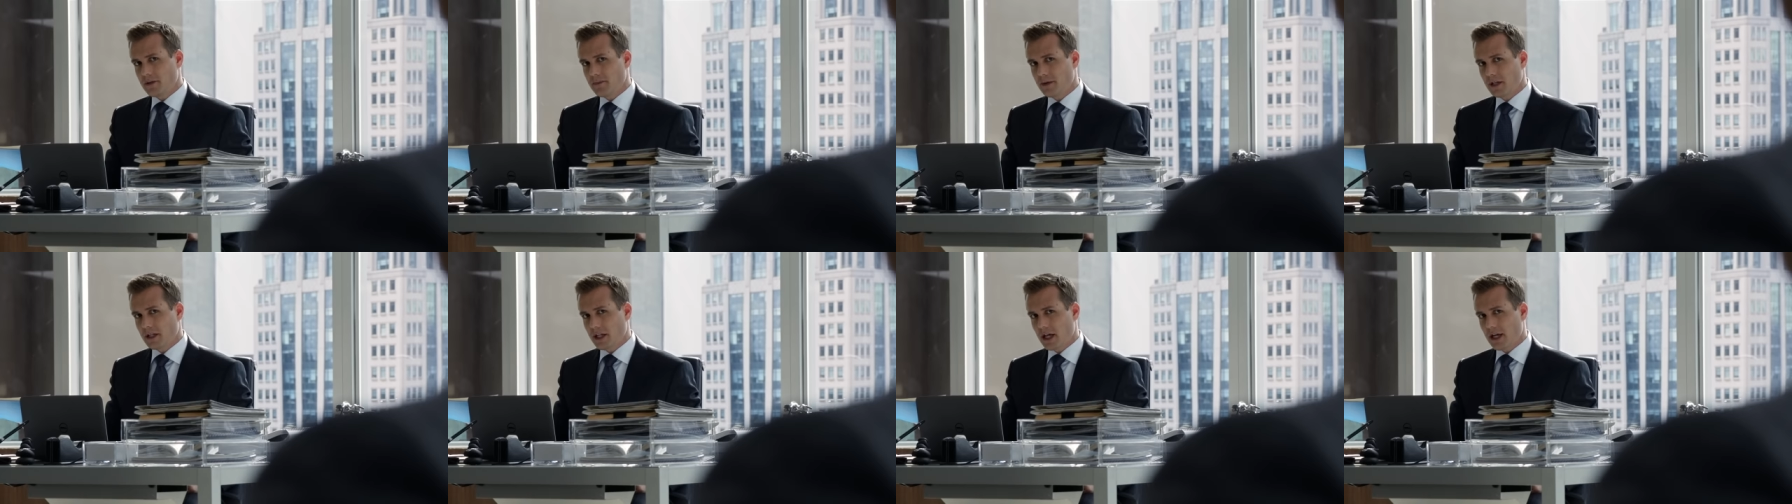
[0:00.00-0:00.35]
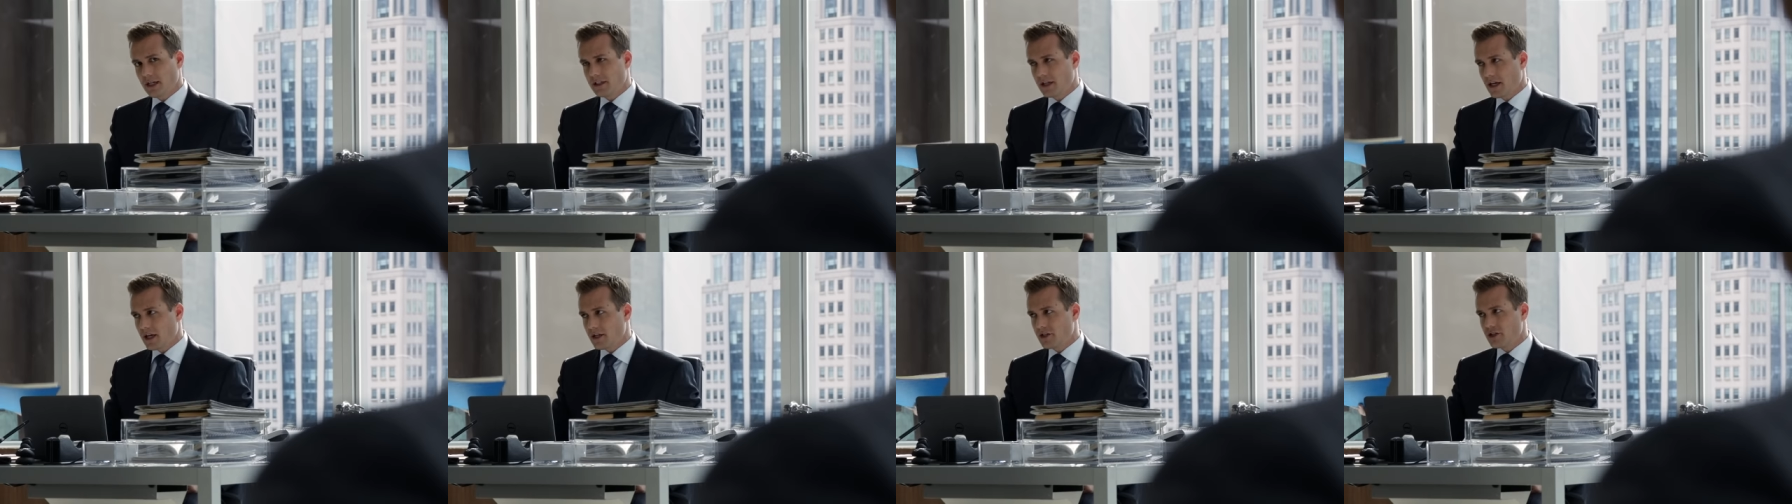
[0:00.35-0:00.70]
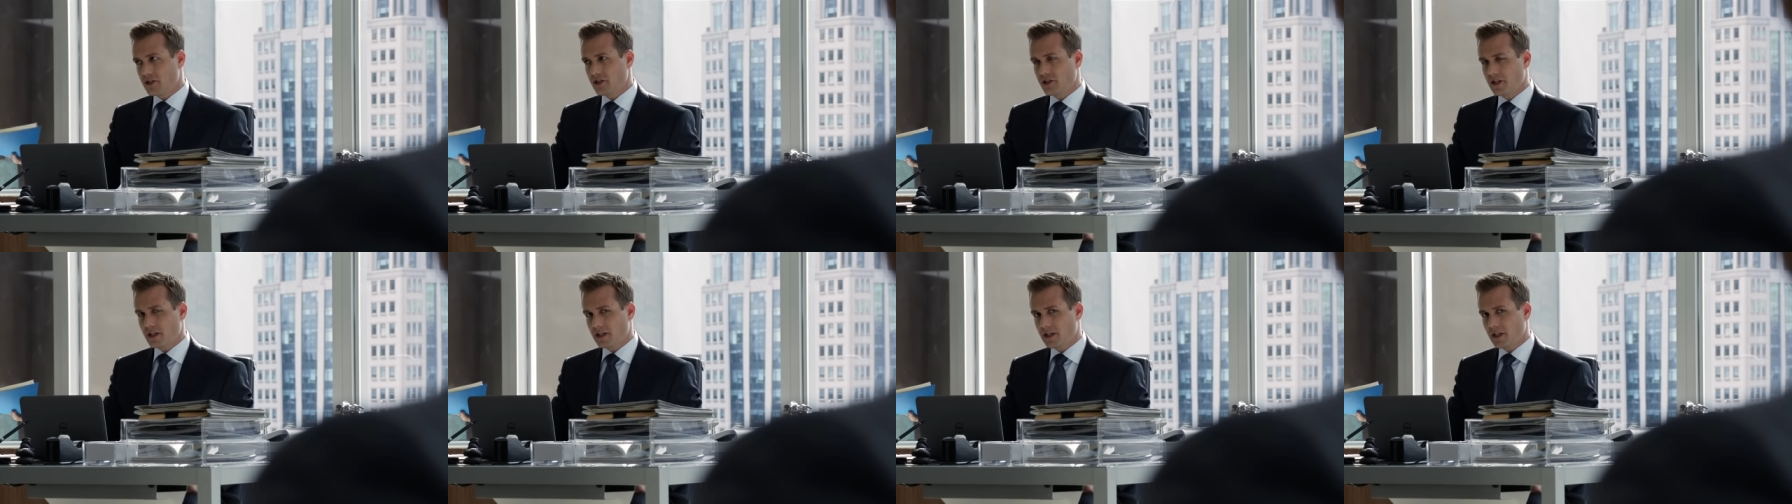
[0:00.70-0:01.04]
to be late to get
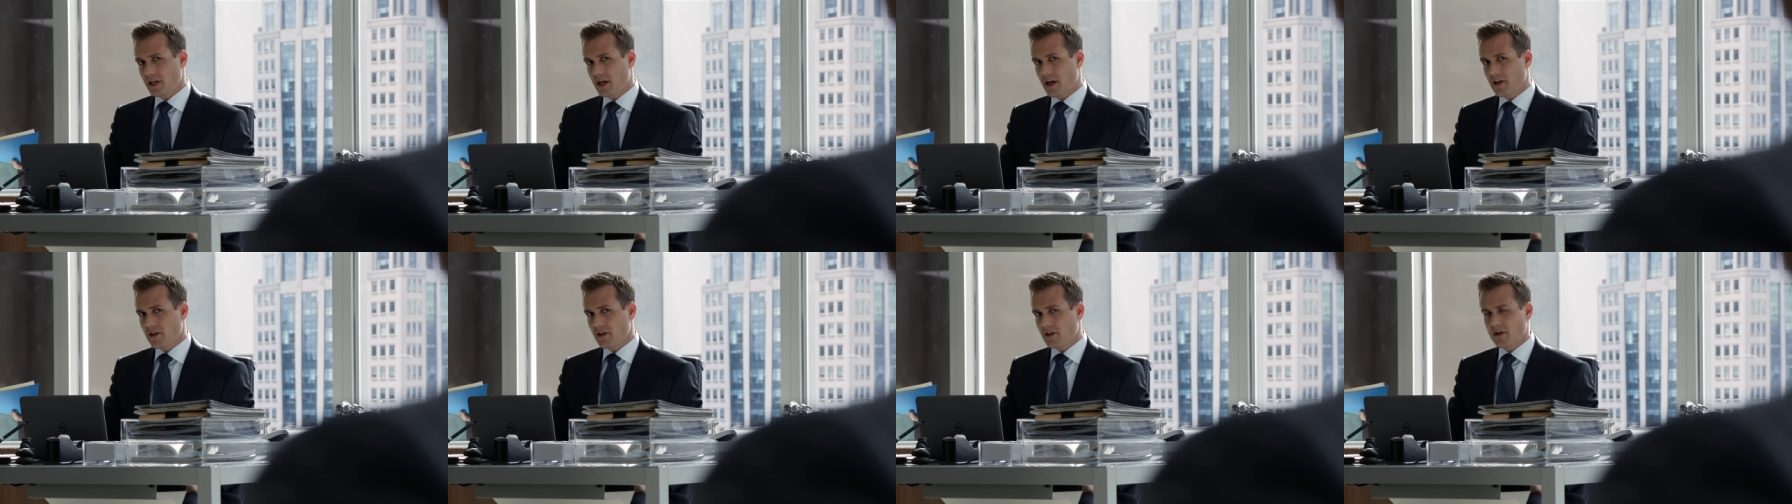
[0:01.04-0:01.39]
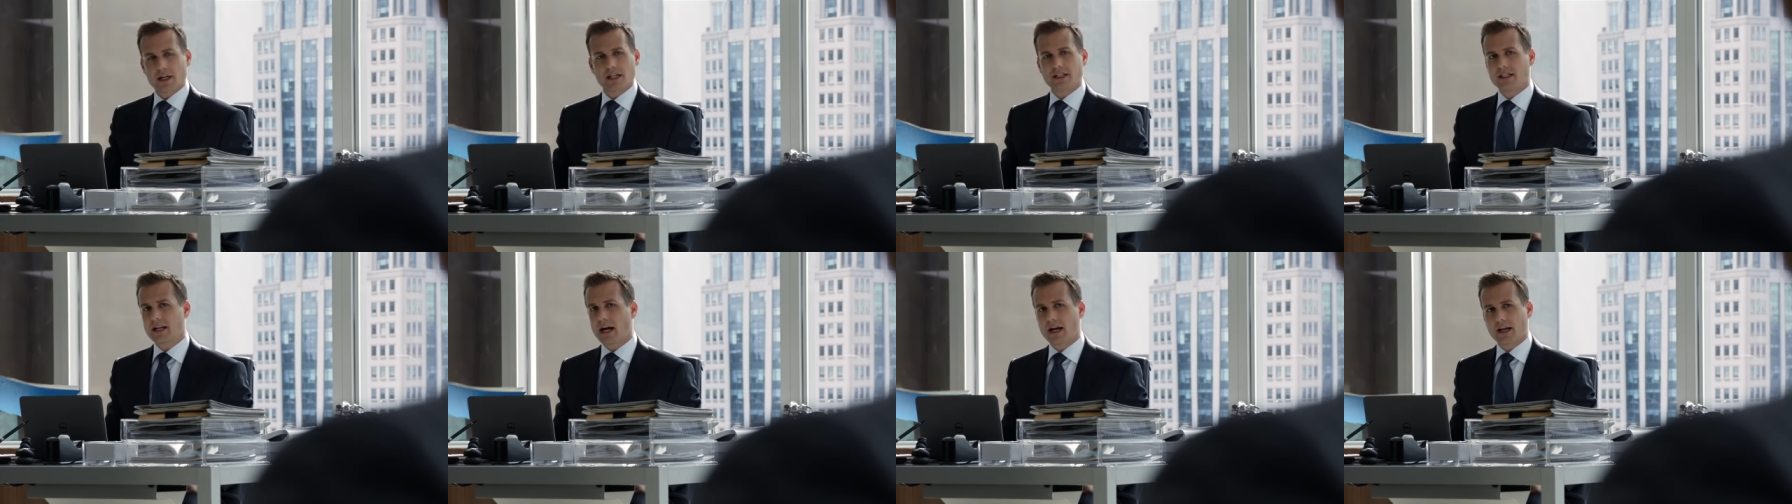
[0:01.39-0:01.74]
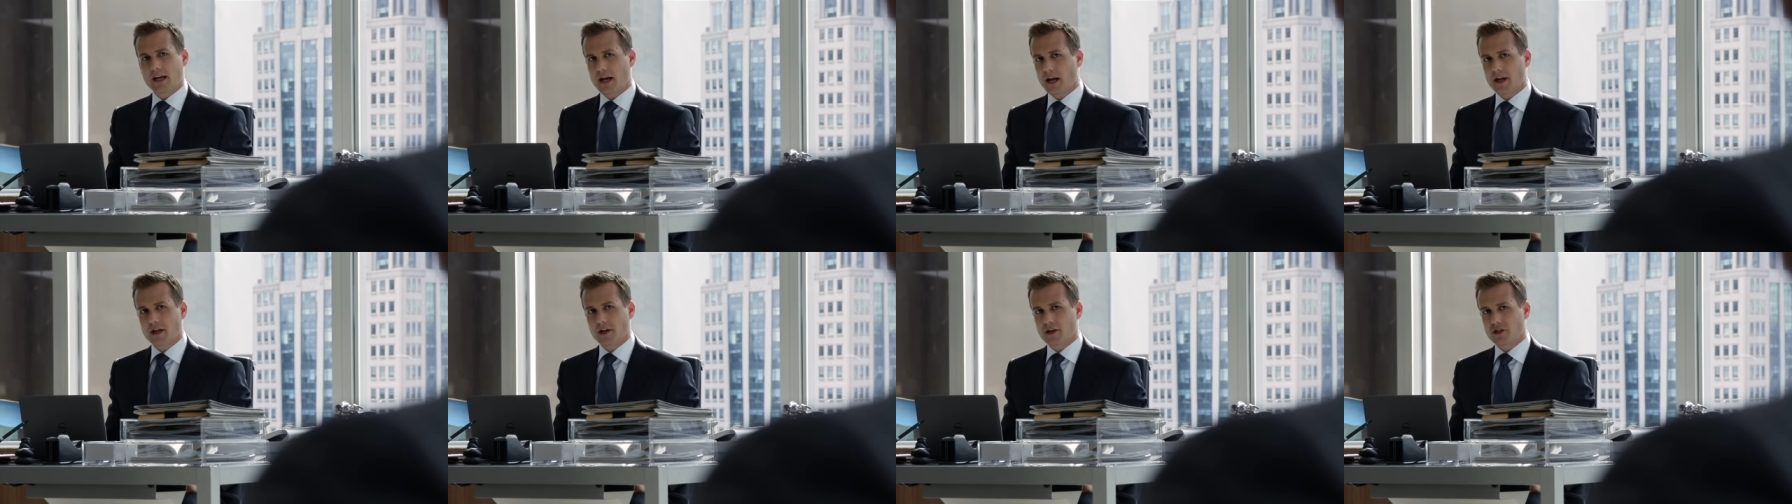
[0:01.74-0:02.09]
your together is
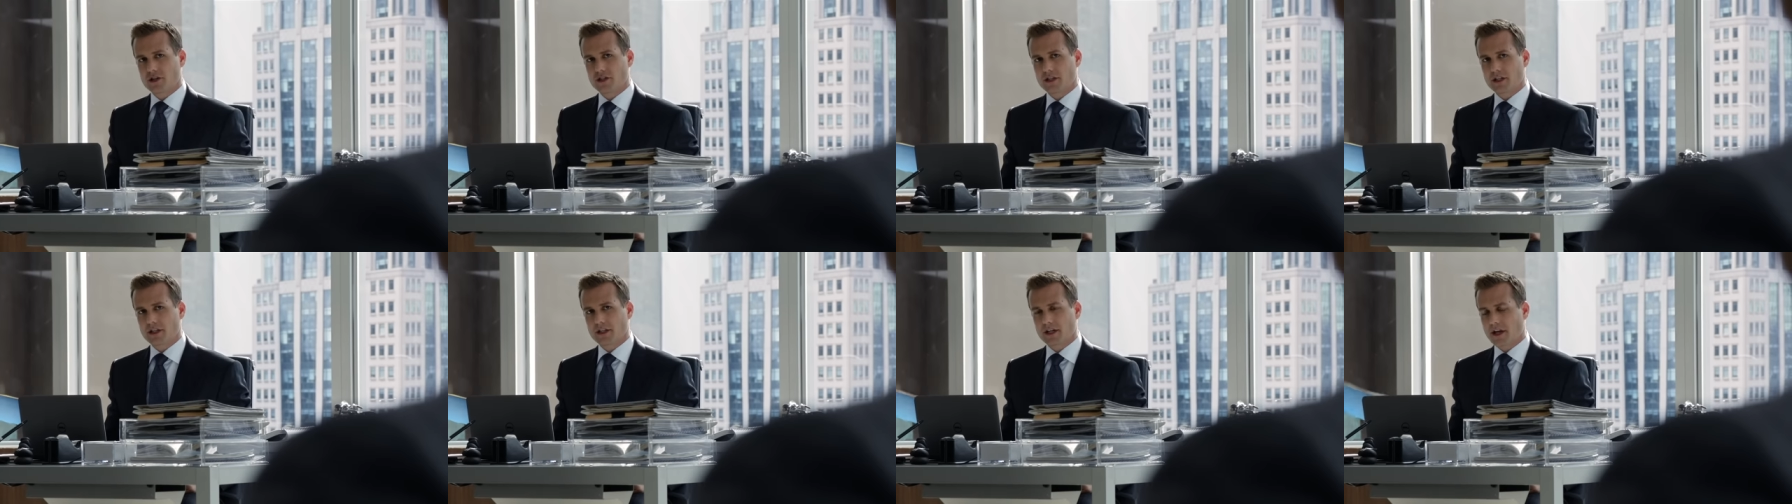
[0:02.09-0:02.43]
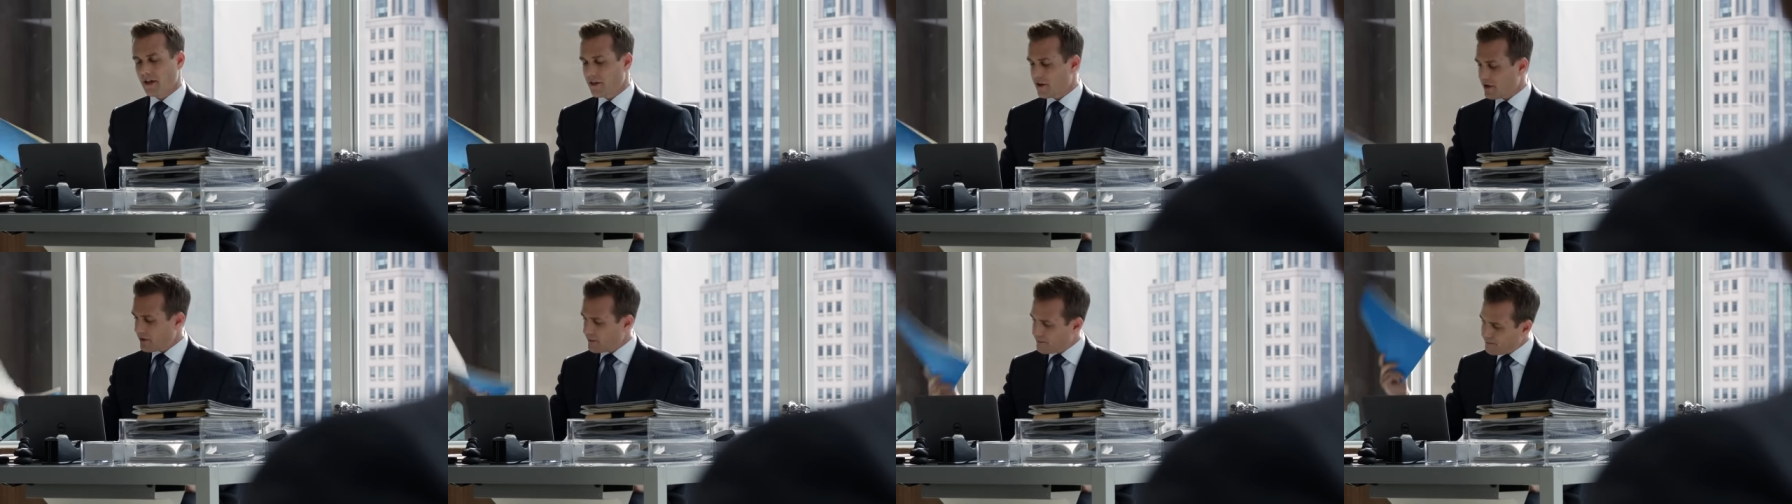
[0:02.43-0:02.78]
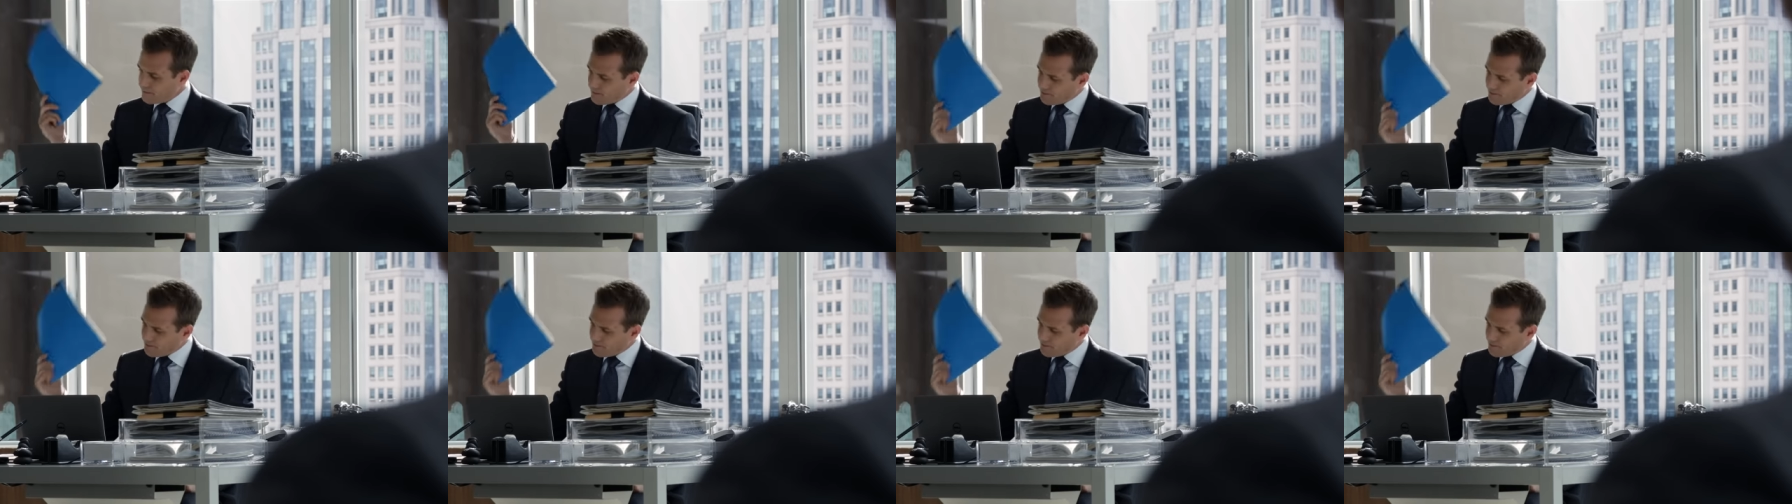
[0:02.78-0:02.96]
not getting your together.